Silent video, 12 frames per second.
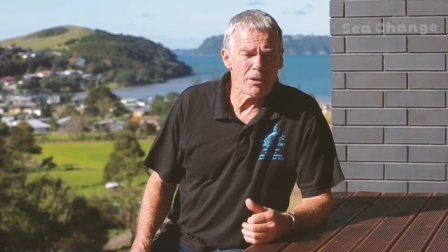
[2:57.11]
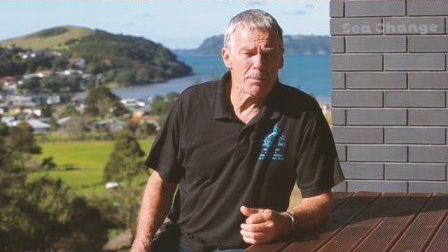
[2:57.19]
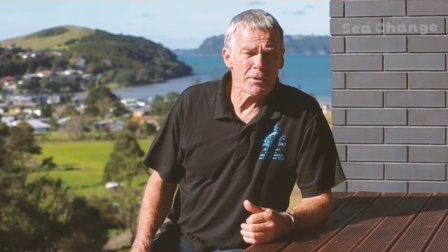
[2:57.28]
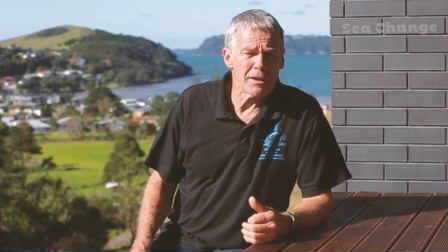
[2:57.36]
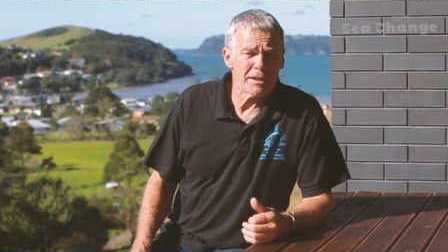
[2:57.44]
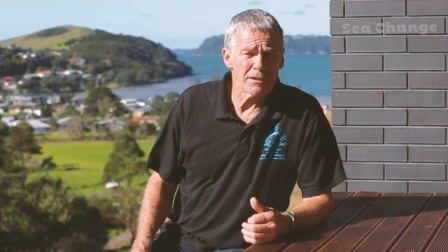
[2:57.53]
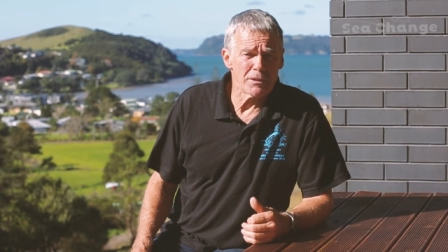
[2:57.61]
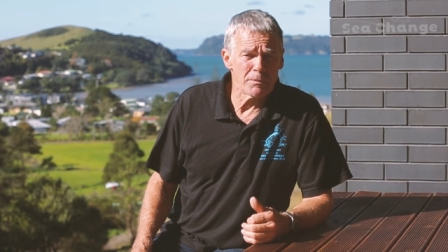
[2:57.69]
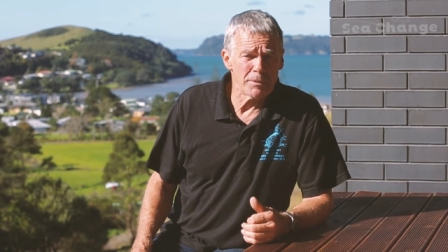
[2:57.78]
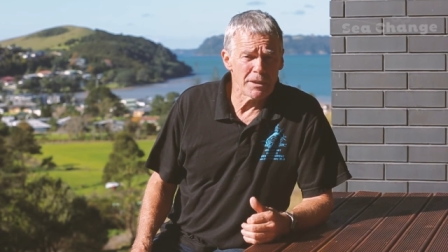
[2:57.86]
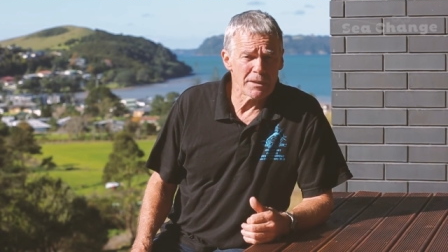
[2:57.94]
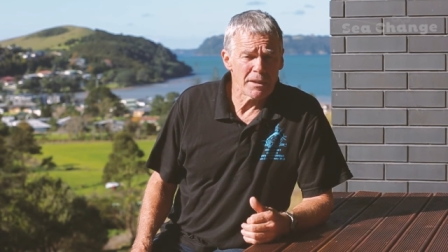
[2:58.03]
operate a little
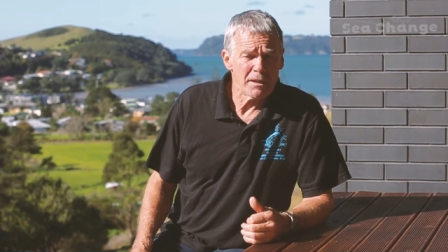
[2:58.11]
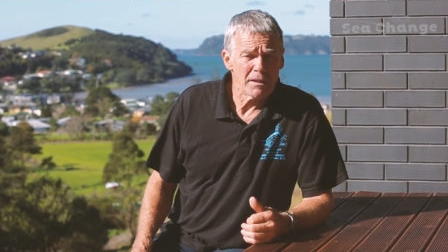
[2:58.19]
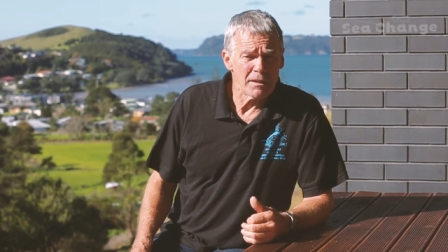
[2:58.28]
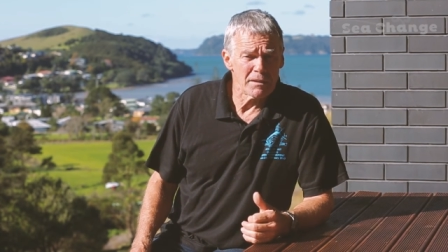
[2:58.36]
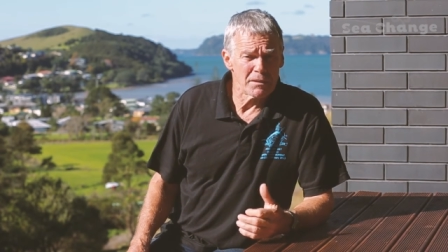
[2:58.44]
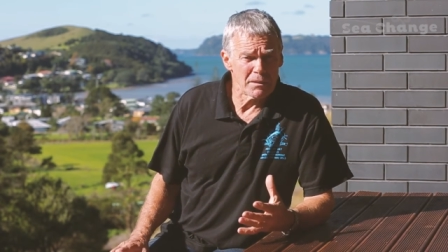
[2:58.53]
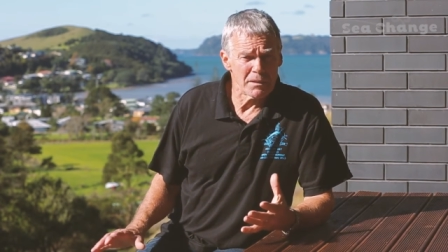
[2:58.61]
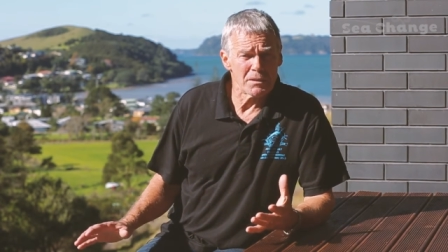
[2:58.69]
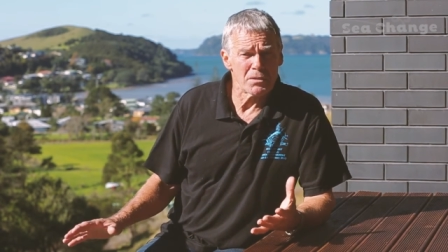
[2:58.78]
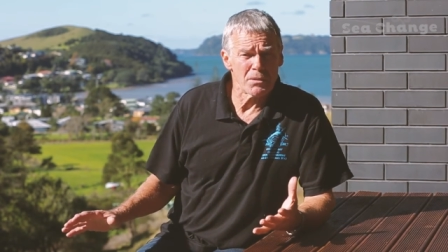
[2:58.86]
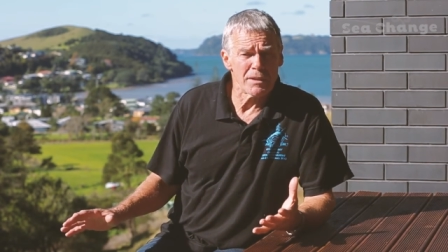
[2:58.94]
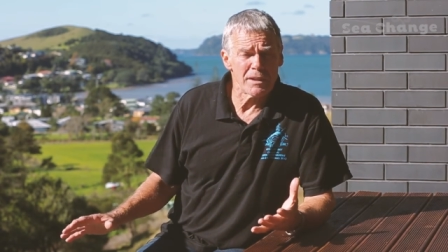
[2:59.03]
bit in, in
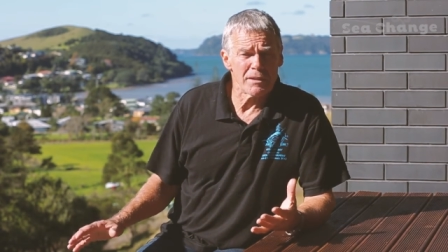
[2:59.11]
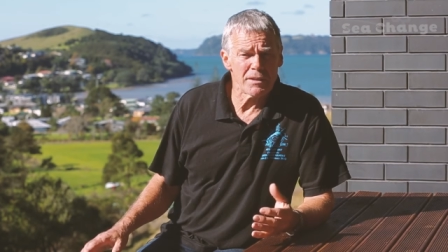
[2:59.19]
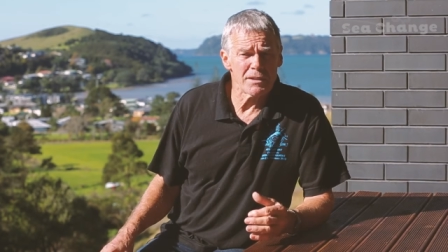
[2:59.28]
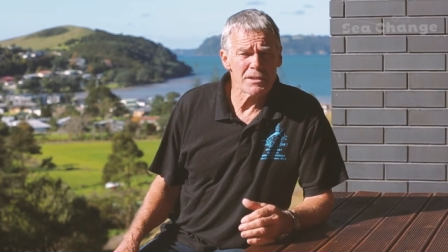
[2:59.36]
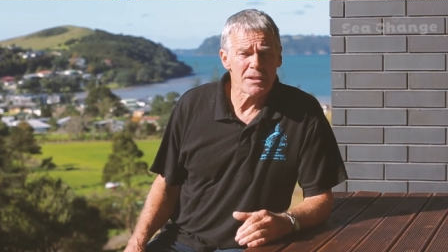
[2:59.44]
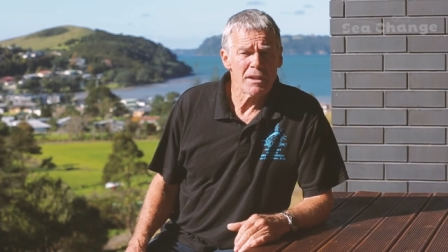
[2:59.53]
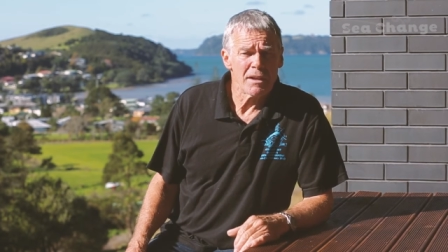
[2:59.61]
two areas.